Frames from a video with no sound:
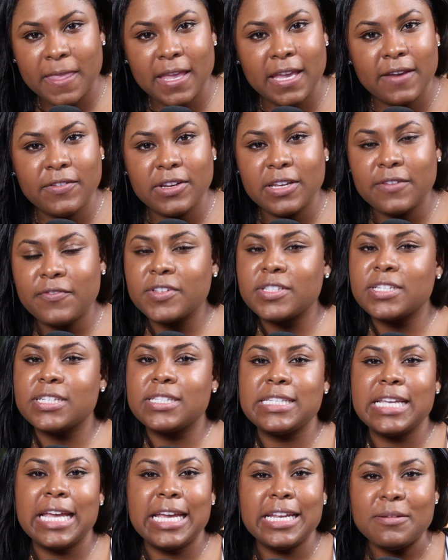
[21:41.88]
Even if it's a
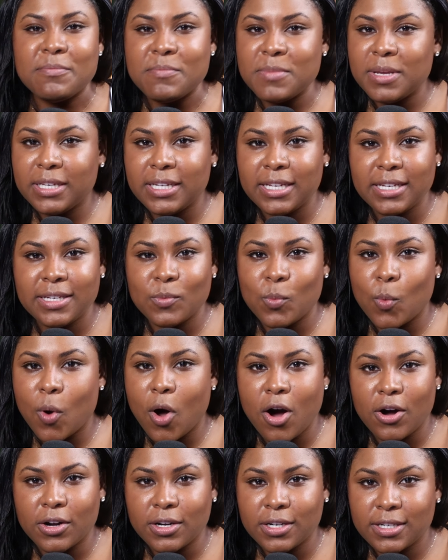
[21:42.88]
ten minute
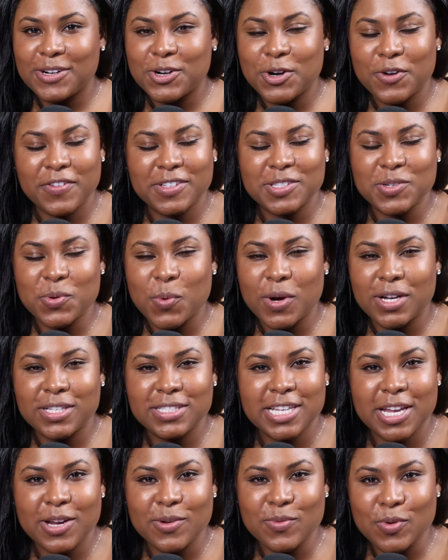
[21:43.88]
walk or if it's a one
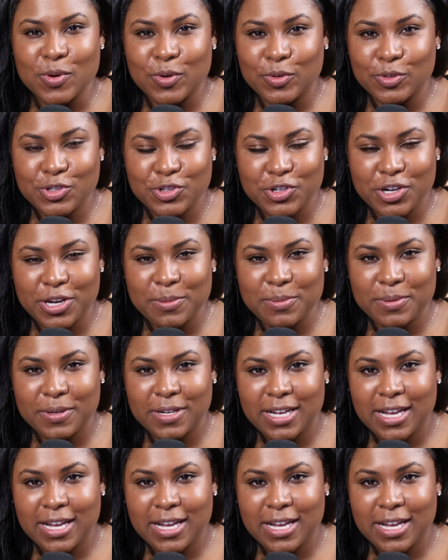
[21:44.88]
day road trip.